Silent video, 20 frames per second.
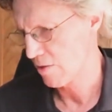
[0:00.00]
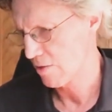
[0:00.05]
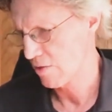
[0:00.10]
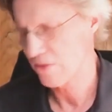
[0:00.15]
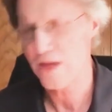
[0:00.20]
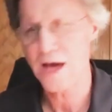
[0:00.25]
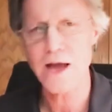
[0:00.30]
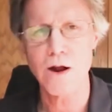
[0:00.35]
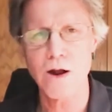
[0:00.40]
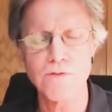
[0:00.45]
Now,
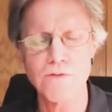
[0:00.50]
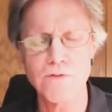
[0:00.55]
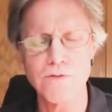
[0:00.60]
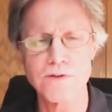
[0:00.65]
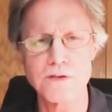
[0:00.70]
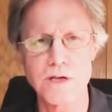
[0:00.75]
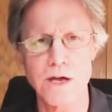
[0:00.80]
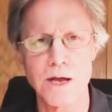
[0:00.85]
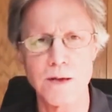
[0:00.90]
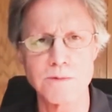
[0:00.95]
that
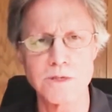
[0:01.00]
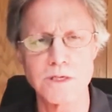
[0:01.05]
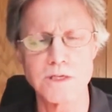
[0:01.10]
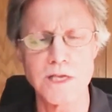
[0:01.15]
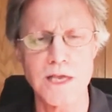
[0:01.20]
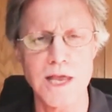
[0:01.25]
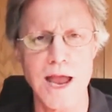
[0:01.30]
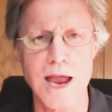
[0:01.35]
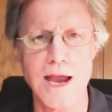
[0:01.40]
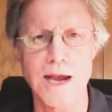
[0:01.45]
oftentimes
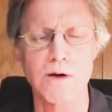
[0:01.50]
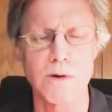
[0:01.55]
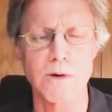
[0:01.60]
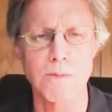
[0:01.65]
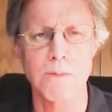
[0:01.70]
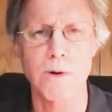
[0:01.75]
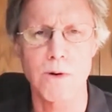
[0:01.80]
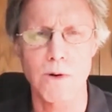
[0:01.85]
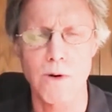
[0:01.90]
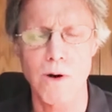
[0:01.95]
is the
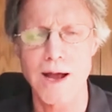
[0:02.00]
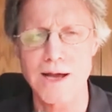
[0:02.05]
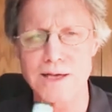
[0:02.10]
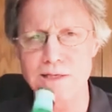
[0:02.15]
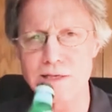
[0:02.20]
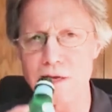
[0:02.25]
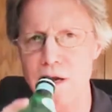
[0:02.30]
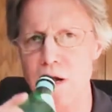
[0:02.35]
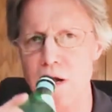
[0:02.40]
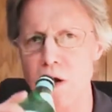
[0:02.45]
anger
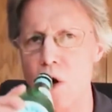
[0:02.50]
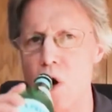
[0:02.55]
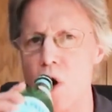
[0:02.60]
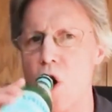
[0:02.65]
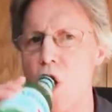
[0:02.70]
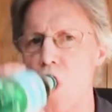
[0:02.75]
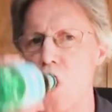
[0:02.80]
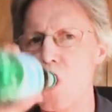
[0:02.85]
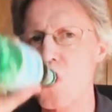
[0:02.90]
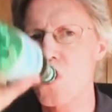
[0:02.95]

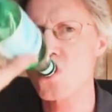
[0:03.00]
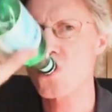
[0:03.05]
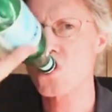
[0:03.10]
procrastinator.